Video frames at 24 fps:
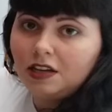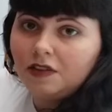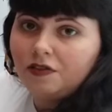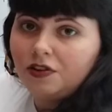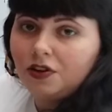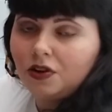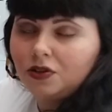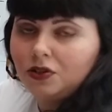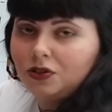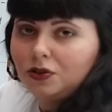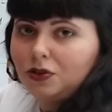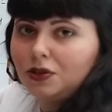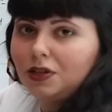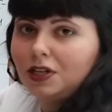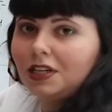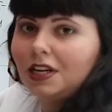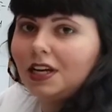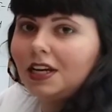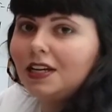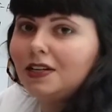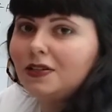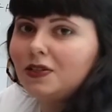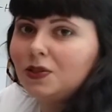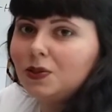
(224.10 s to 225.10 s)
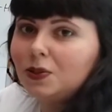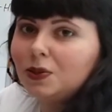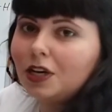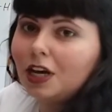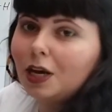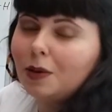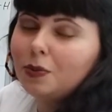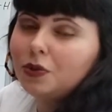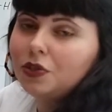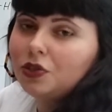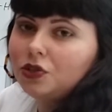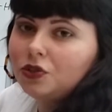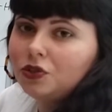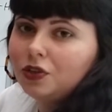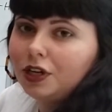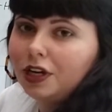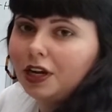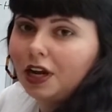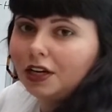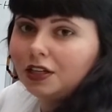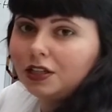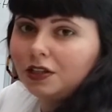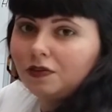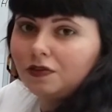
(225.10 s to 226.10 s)
if you're studying A2 chemistry
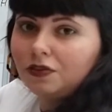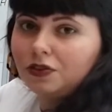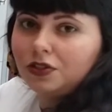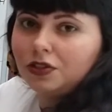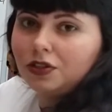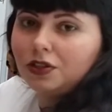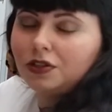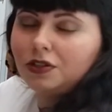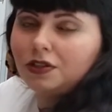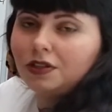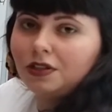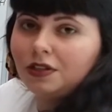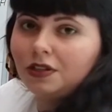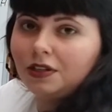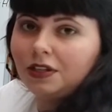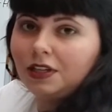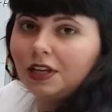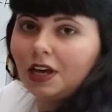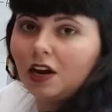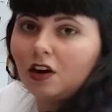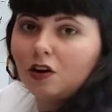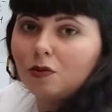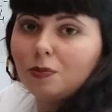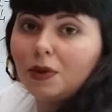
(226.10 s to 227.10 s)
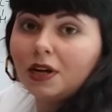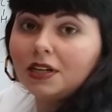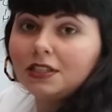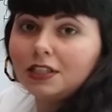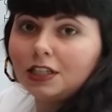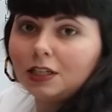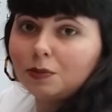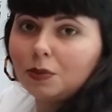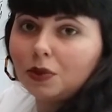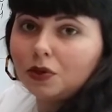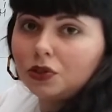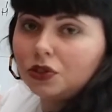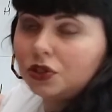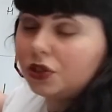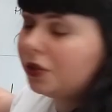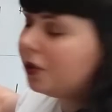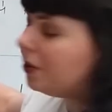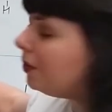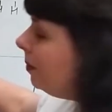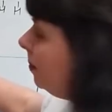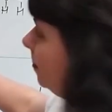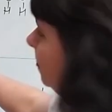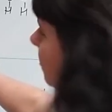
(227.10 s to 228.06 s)
and you've done the aromatic module.